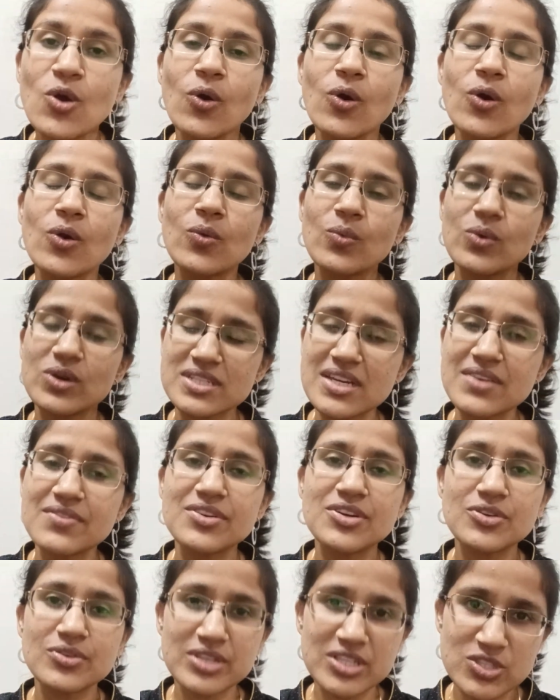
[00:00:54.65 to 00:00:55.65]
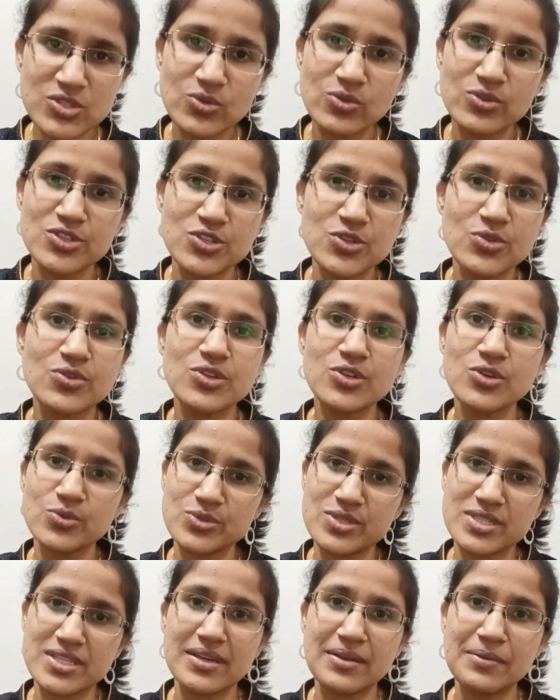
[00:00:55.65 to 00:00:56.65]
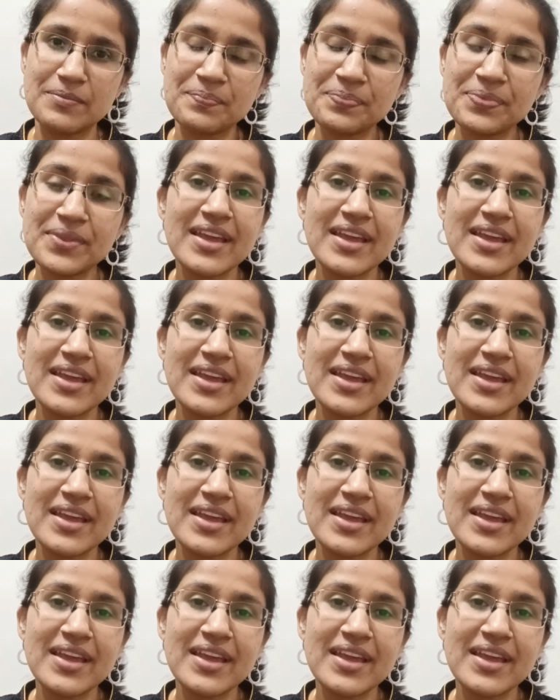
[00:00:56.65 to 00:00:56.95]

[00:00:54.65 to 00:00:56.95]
or whatever resource you're using.